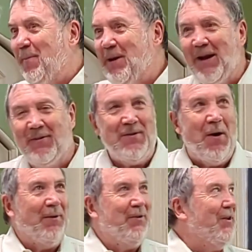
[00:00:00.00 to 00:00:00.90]
I mean, he has
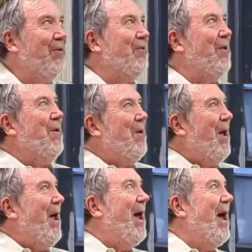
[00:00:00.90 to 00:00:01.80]
no assistant,
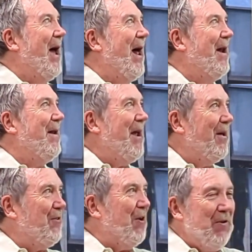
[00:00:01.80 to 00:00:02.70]
and he
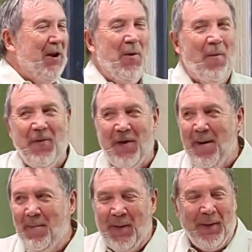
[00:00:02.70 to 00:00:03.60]
has to deal with
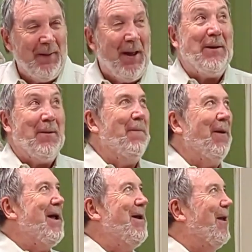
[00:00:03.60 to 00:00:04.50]
them, and they
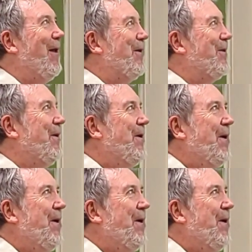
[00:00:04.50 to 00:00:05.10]
complain a lot.